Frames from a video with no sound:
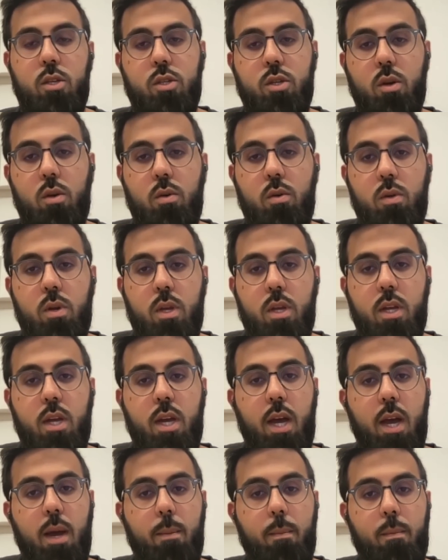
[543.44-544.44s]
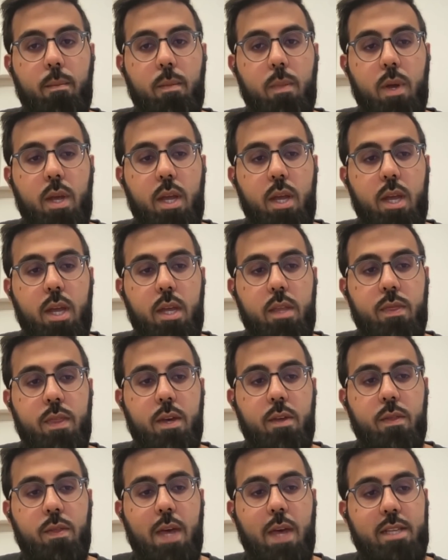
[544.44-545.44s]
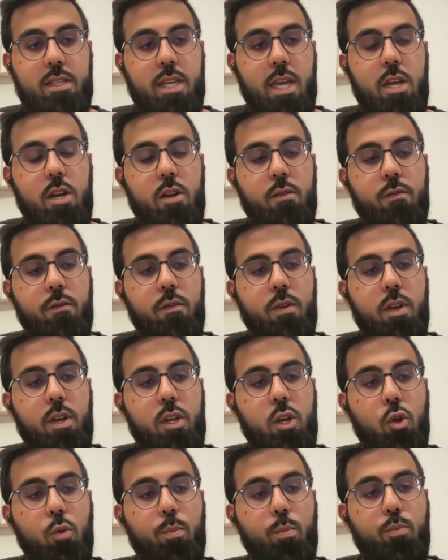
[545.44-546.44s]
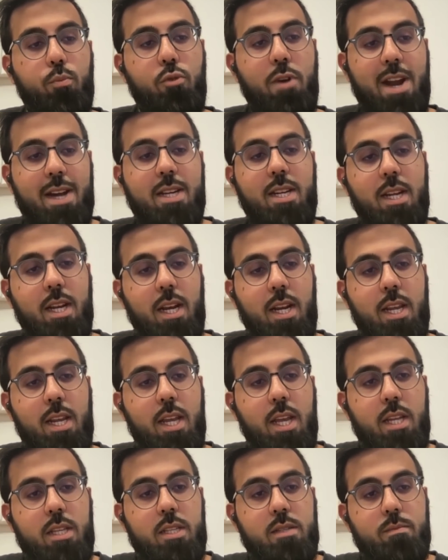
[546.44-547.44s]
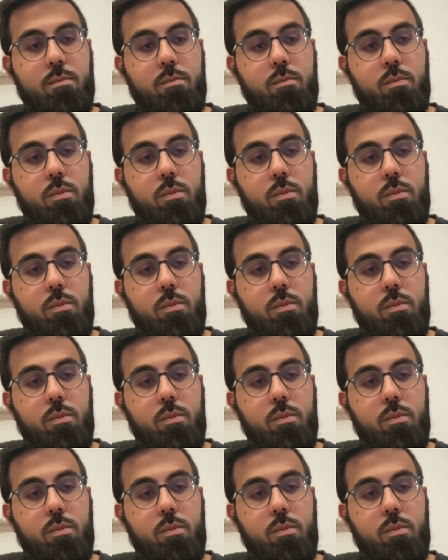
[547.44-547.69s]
So um, that's kind of you know practically it's